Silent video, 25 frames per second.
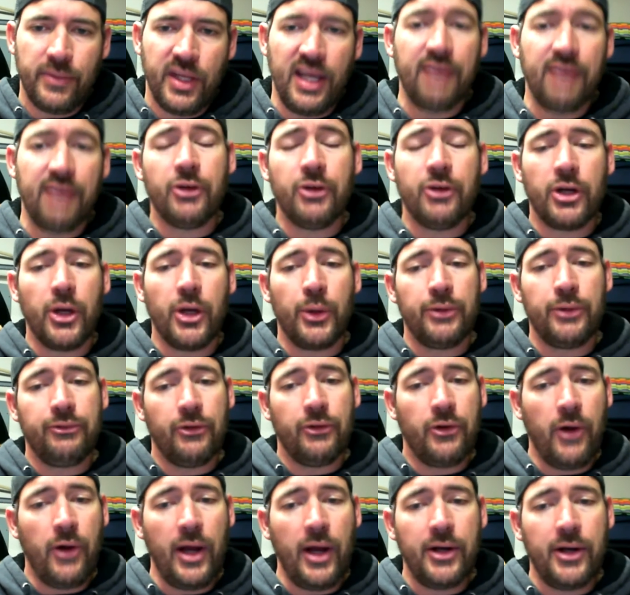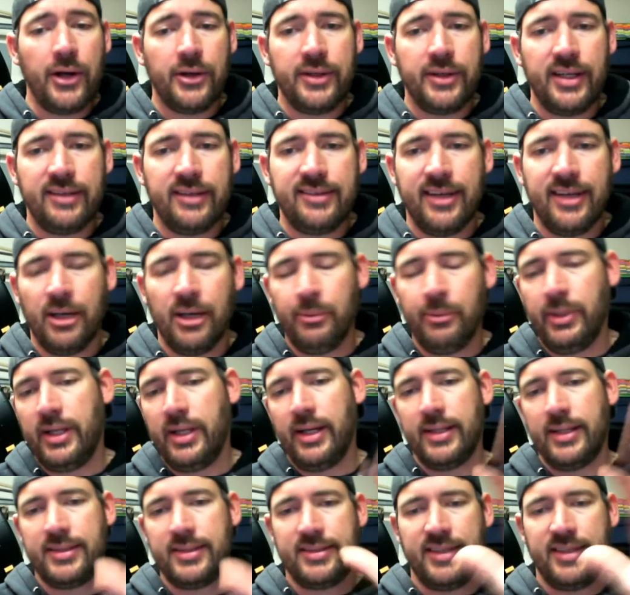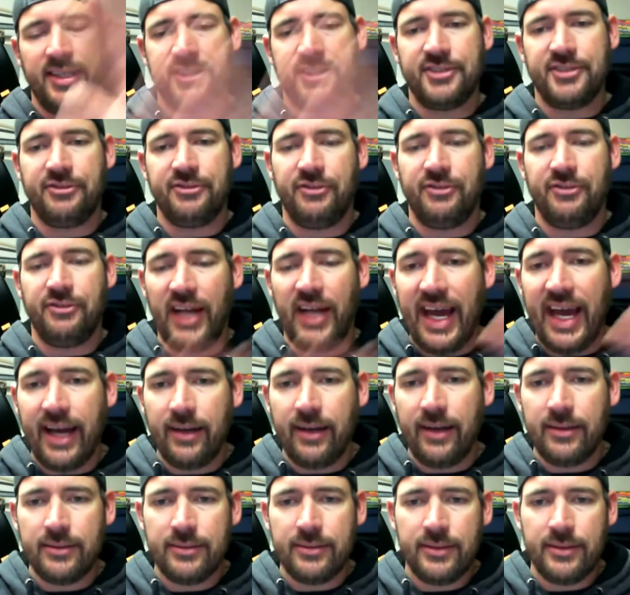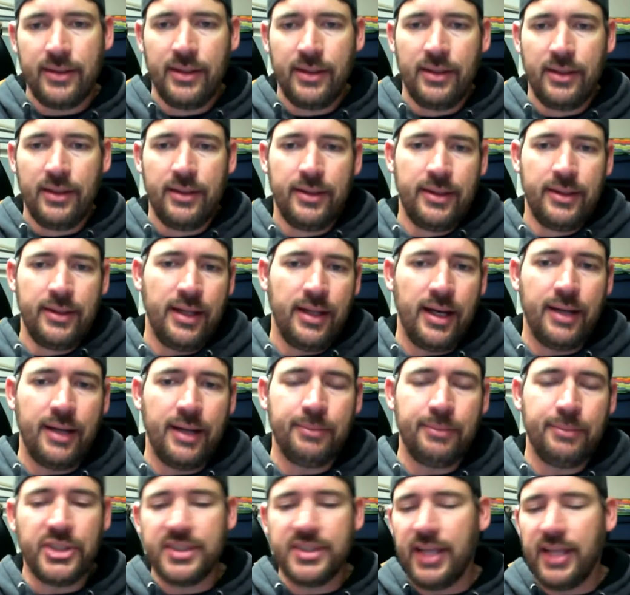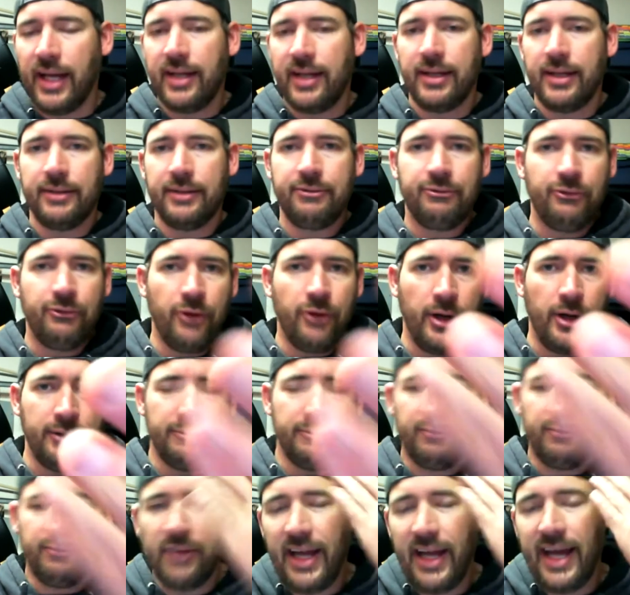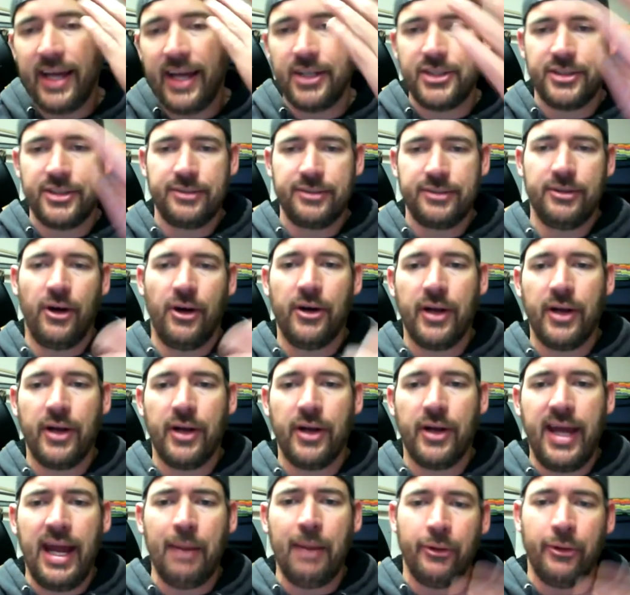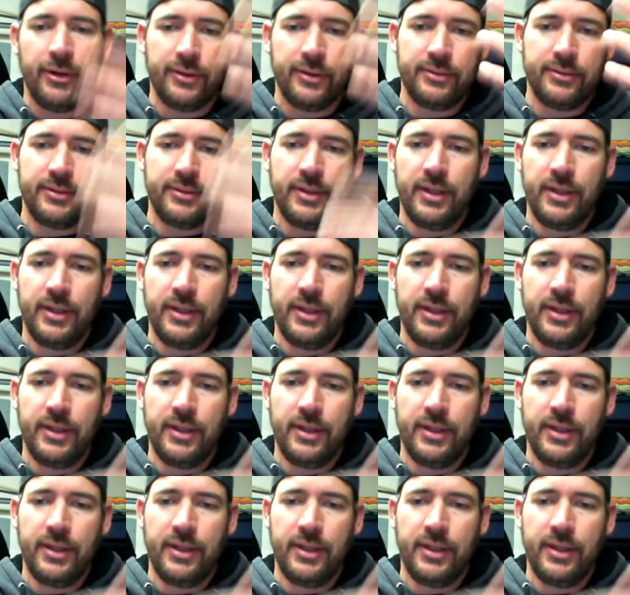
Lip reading: if you're going crater detail, because it's flat, just like a front flash on a camera.